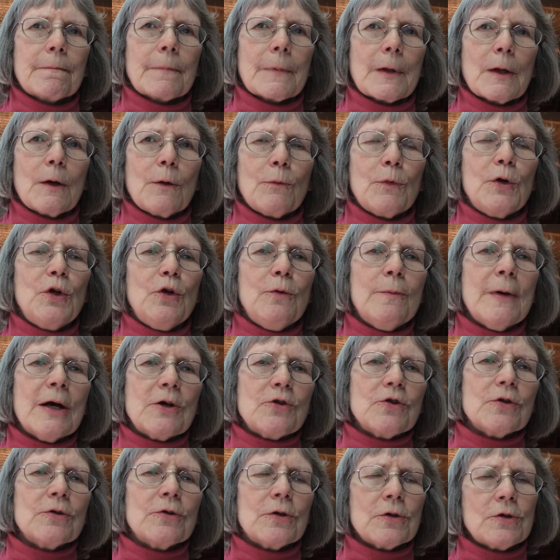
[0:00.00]
when you
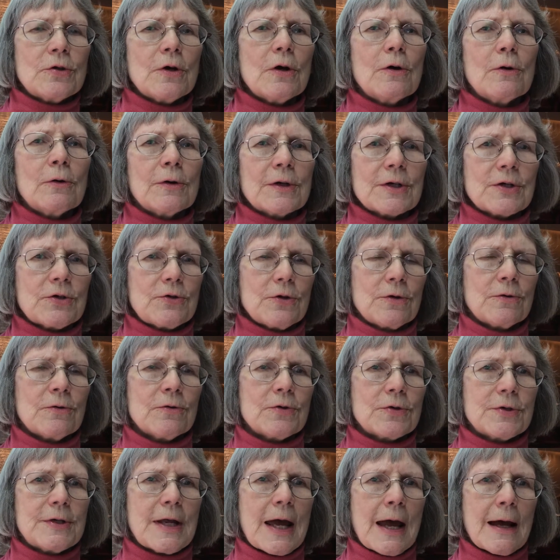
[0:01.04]
measure the total
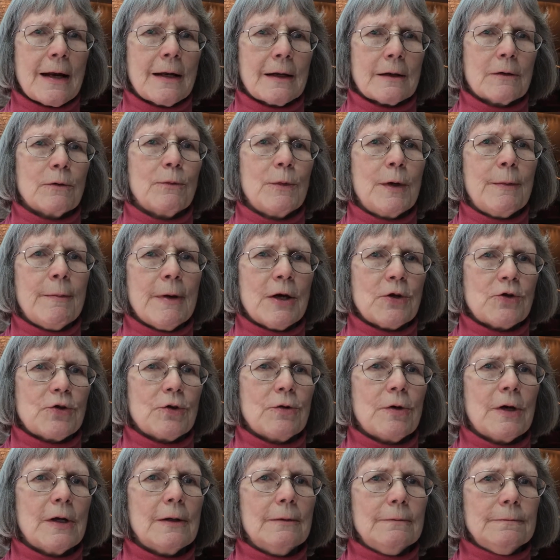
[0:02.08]
external static, we
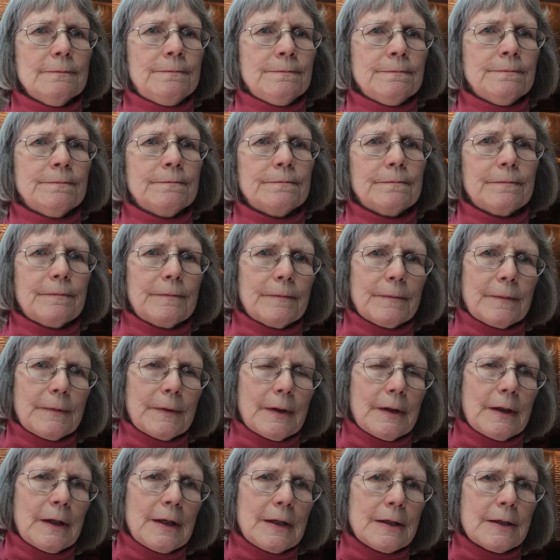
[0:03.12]
measure it
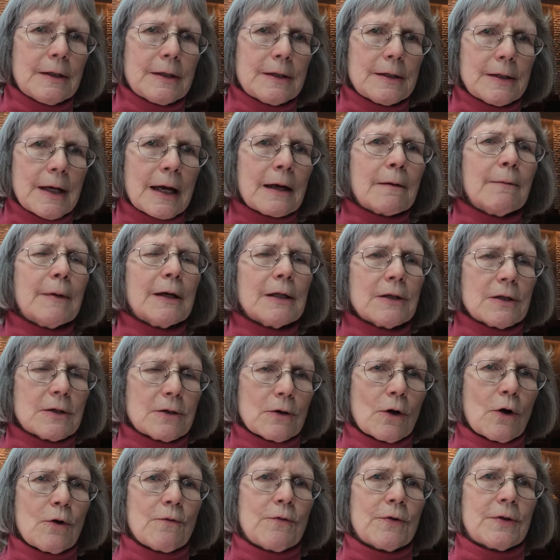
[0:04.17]
in
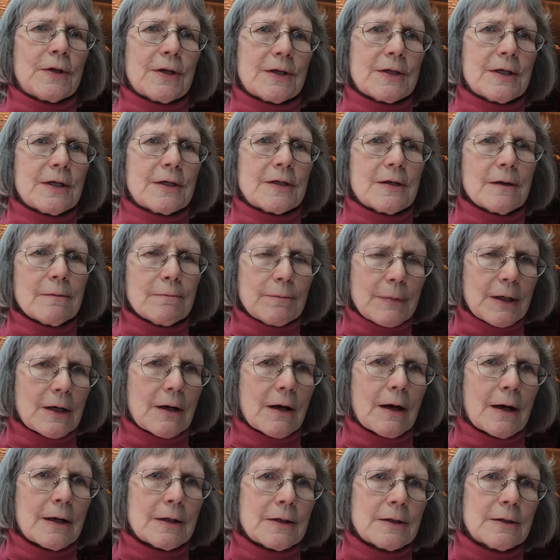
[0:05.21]
segments over the system
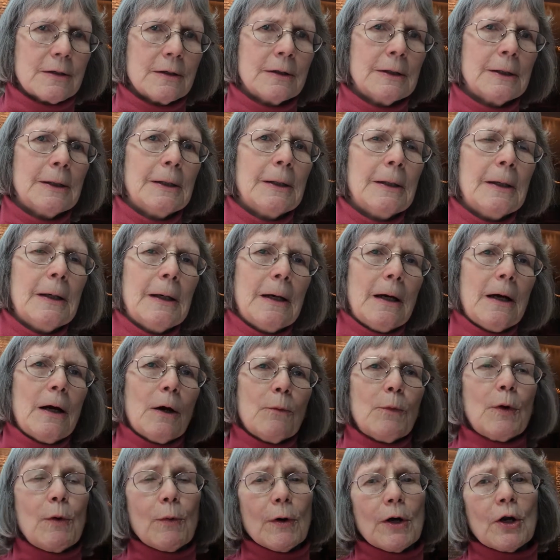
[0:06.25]
because
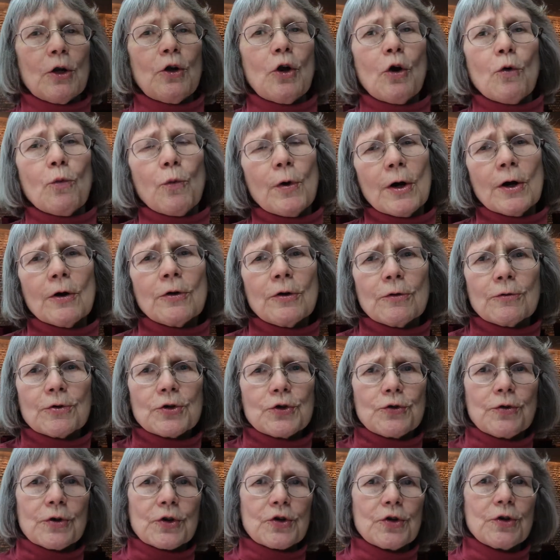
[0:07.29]
we want to know where the
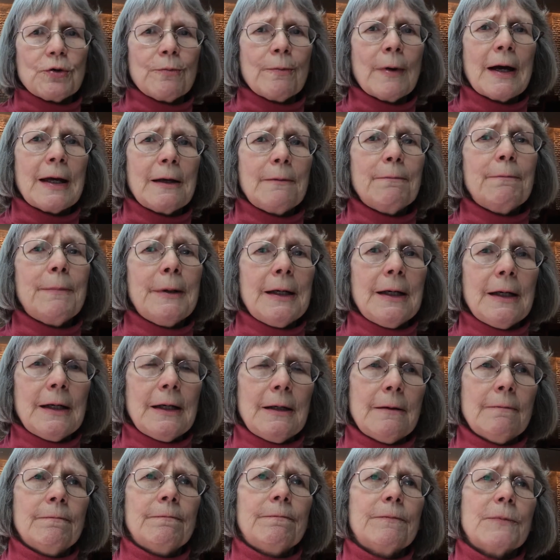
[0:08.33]
restriction might
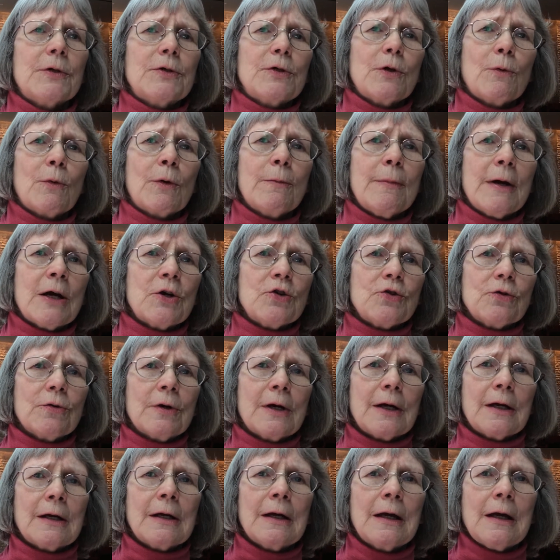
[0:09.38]
be. So we're
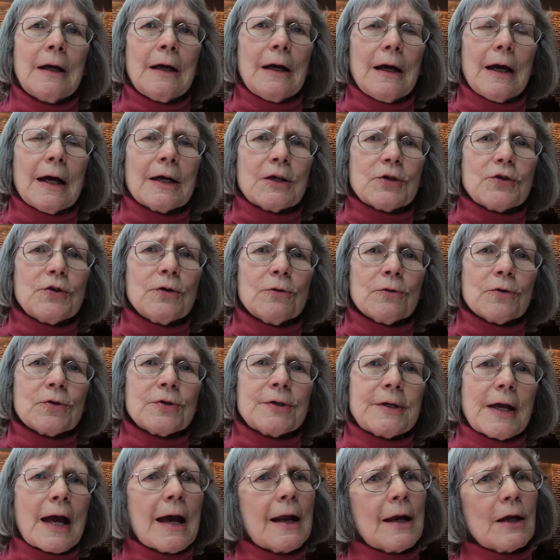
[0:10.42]
measuring external
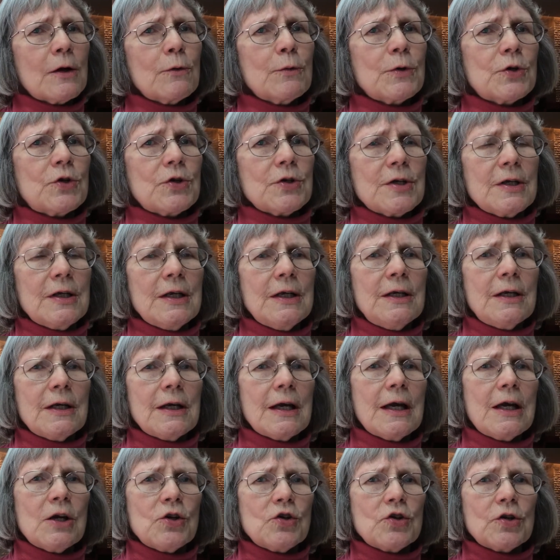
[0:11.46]
static, which is an
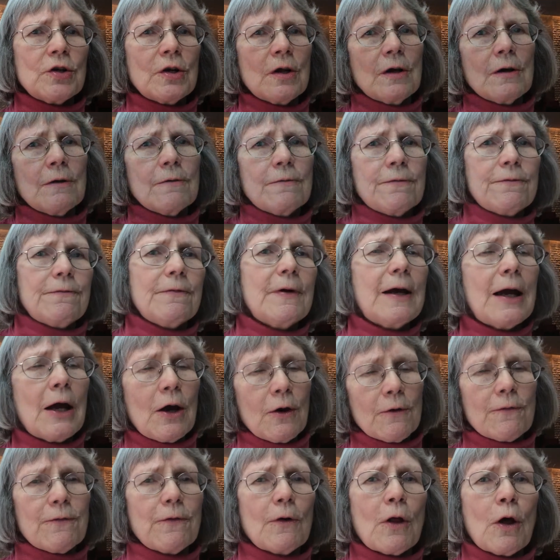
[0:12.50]
indication of
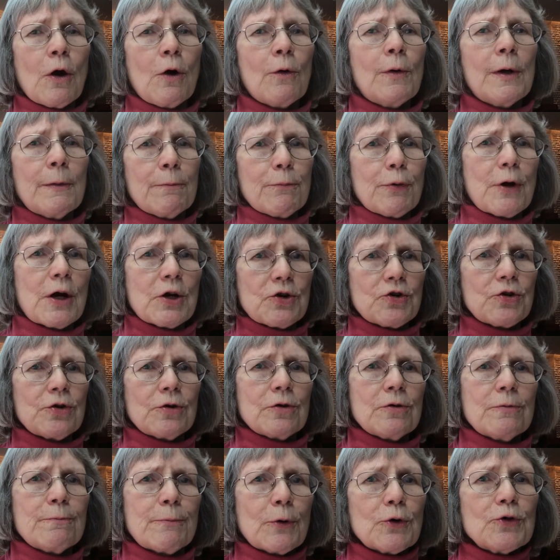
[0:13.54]
airflow and
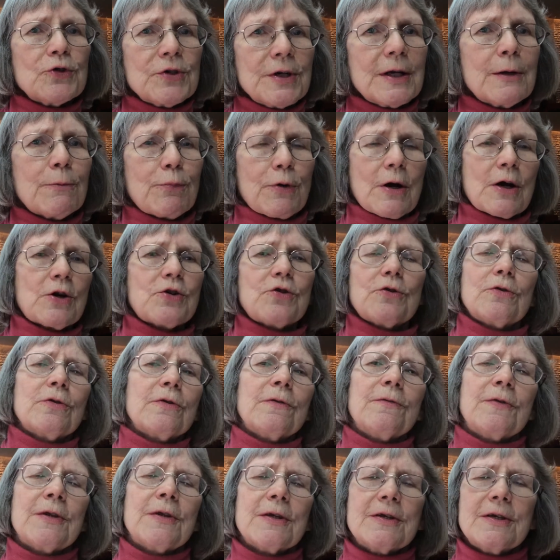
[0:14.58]
pressure, bursting pressure
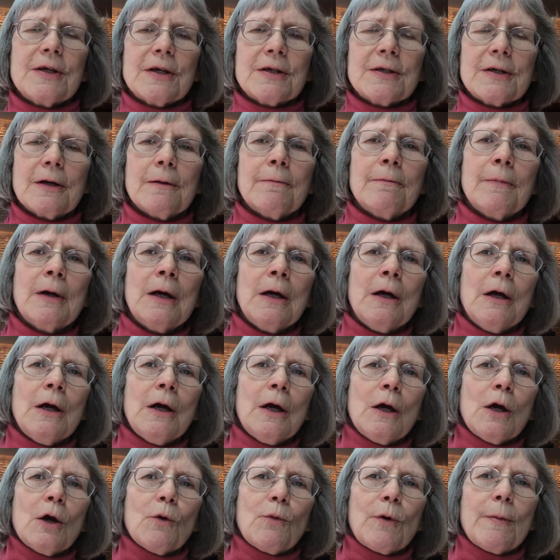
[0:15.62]
of the system.
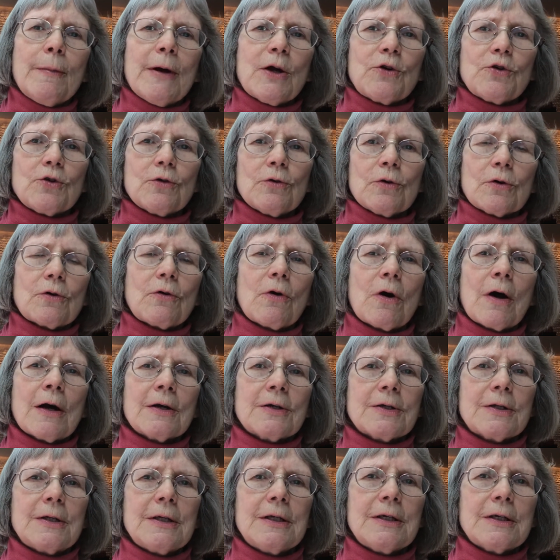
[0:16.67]
We measure
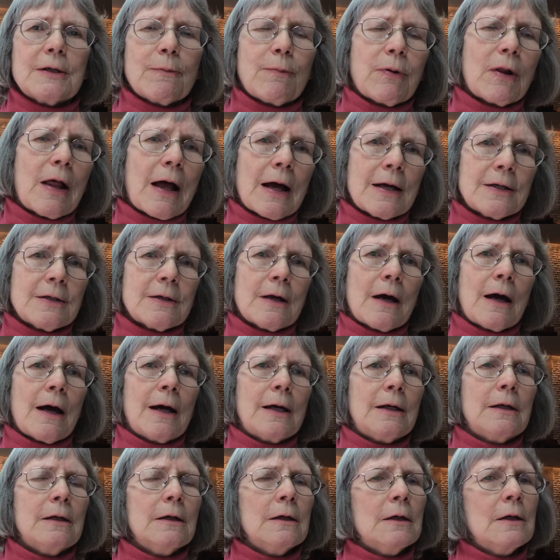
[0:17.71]
across the supply
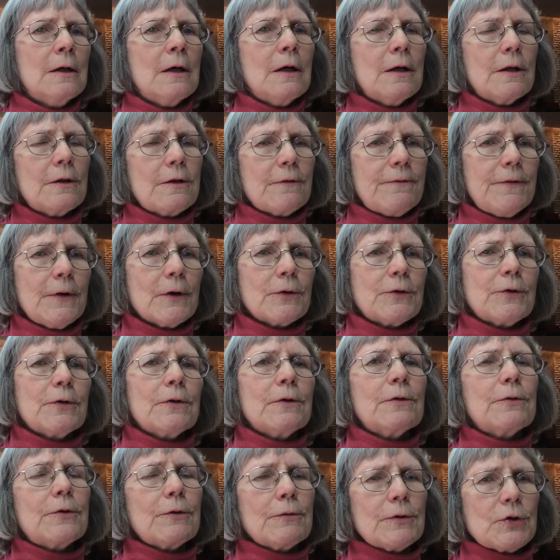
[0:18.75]
side, the
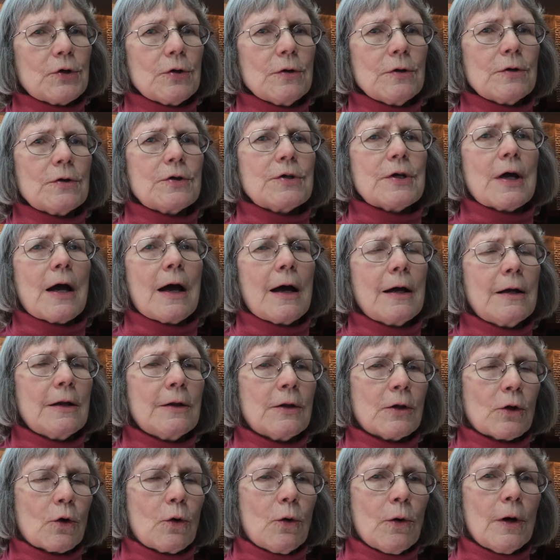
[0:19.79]
filter, the return side,
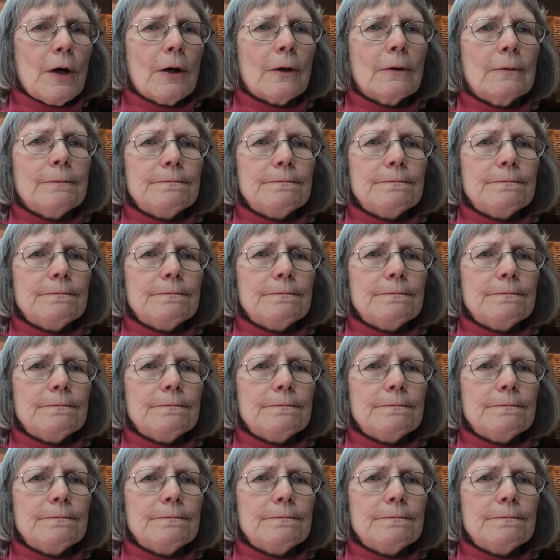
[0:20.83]
and the coil.